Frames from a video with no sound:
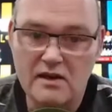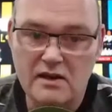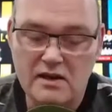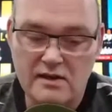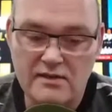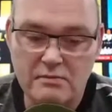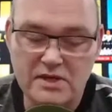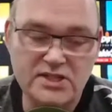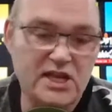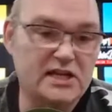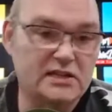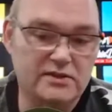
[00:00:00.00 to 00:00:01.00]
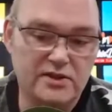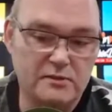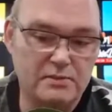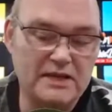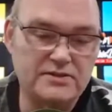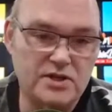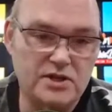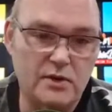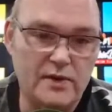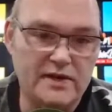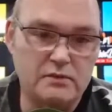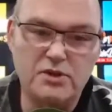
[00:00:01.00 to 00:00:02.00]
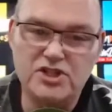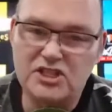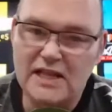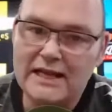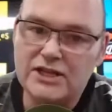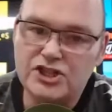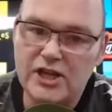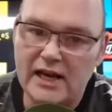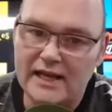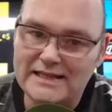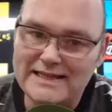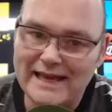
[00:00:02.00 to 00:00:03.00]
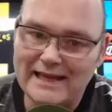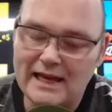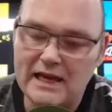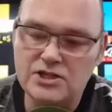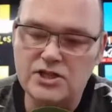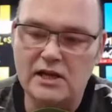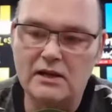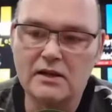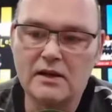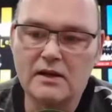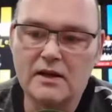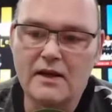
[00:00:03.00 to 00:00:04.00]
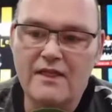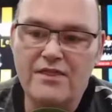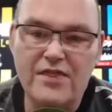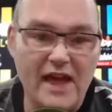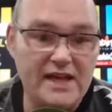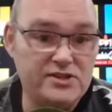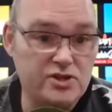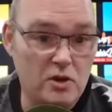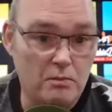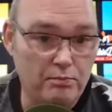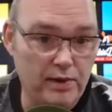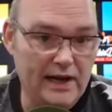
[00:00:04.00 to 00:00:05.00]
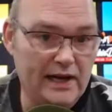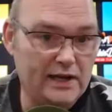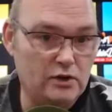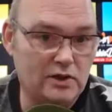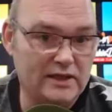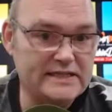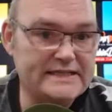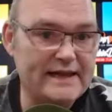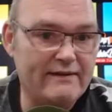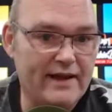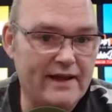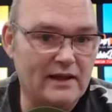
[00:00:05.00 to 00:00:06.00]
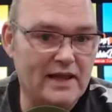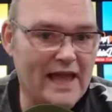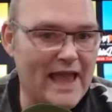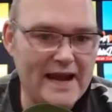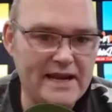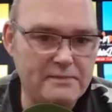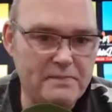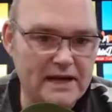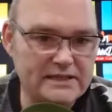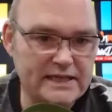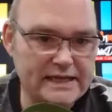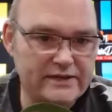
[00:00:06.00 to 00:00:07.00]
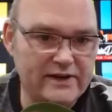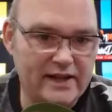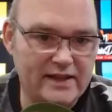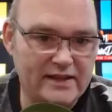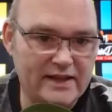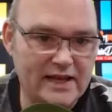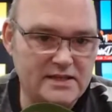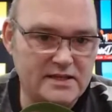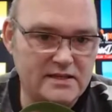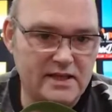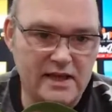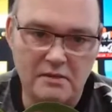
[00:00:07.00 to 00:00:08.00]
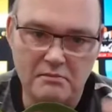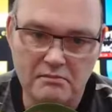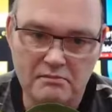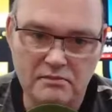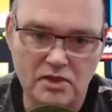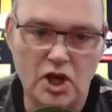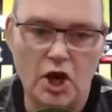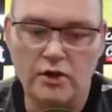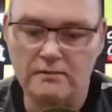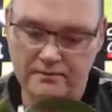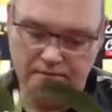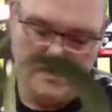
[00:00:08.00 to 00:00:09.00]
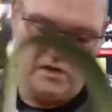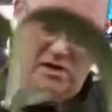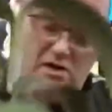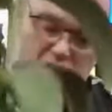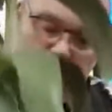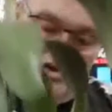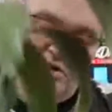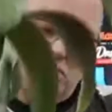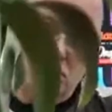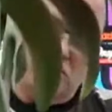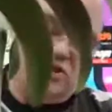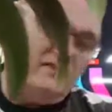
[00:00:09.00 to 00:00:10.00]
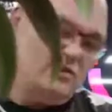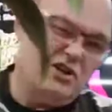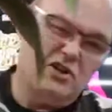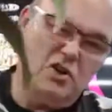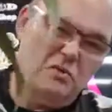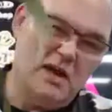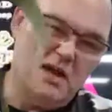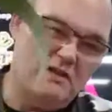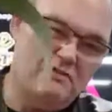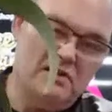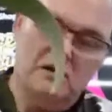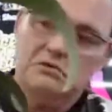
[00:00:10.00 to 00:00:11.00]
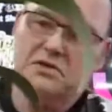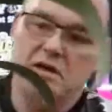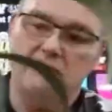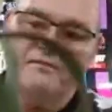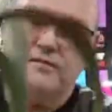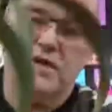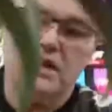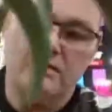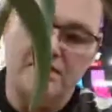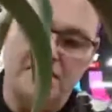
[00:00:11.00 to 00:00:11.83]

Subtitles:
the material that the plants are growing in, which is like a jelly, it's agar gel, that is completely utterly sterile. Any bacteria or anything that gets in there, gone. And you've got to grow them like that for a long time. Anyway,